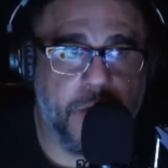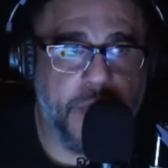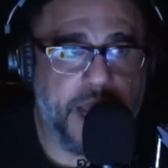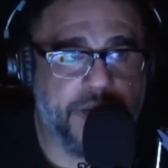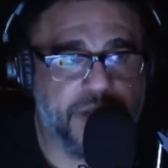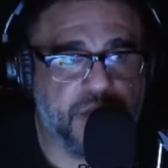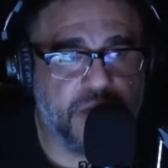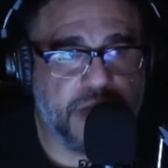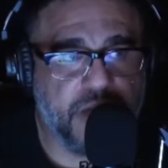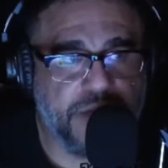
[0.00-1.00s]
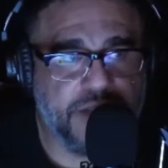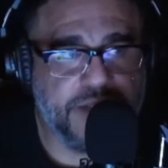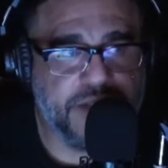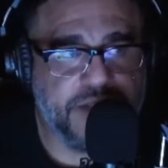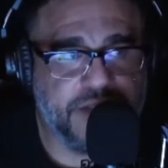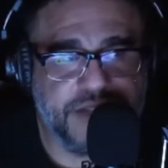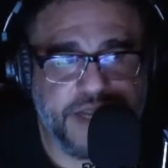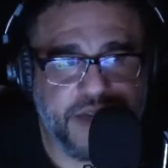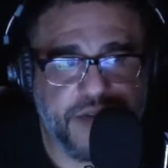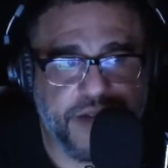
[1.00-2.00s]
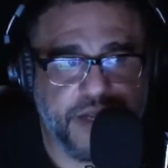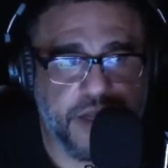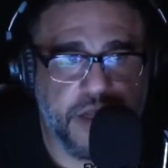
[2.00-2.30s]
I was working with this entertainer and